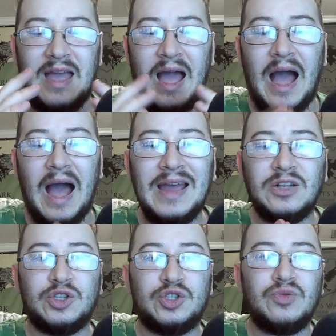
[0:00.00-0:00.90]
I
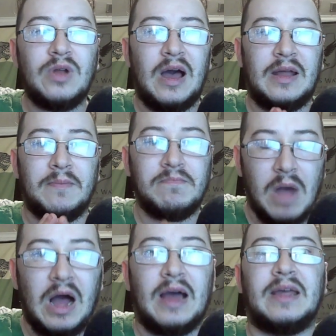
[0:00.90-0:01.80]
do not
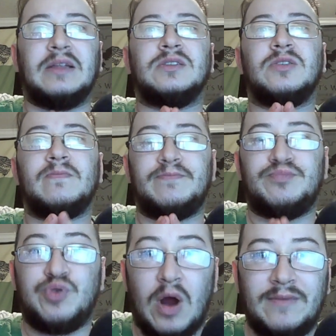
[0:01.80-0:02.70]
mind
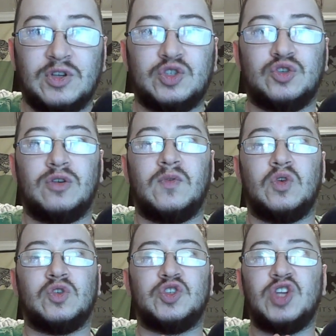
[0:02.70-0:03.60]
private
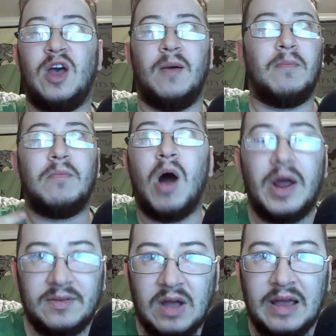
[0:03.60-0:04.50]
servers
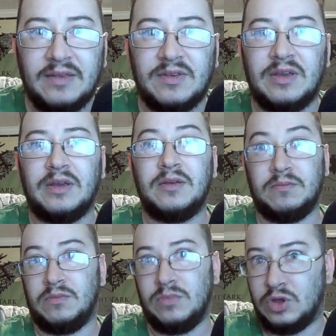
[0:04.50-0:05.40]
monetizing
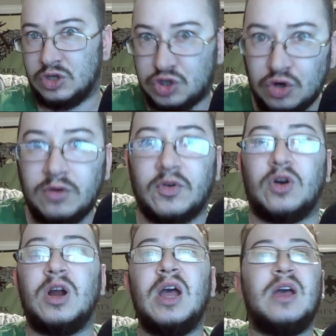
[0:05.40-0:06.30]
the
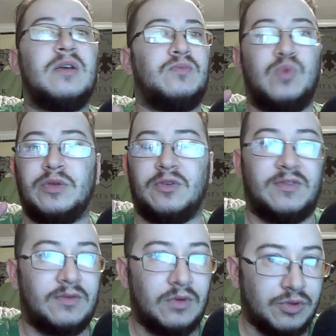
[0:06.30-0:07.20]
server, whether
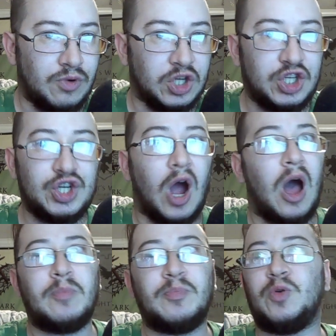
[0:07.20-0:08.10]
it's through a
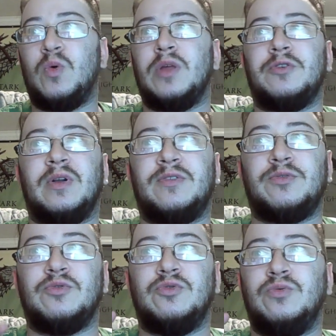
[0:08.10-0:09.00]
shop, whether it's
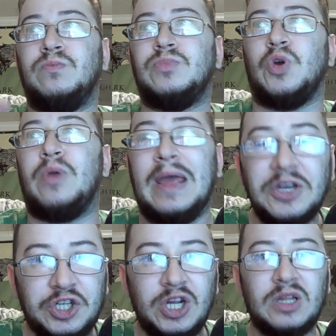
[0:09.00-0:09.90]
through
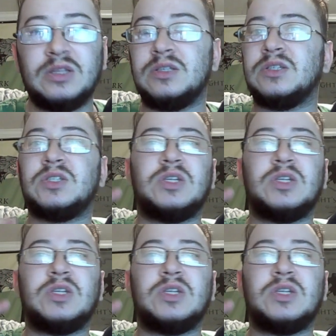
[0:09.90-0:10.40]
donations.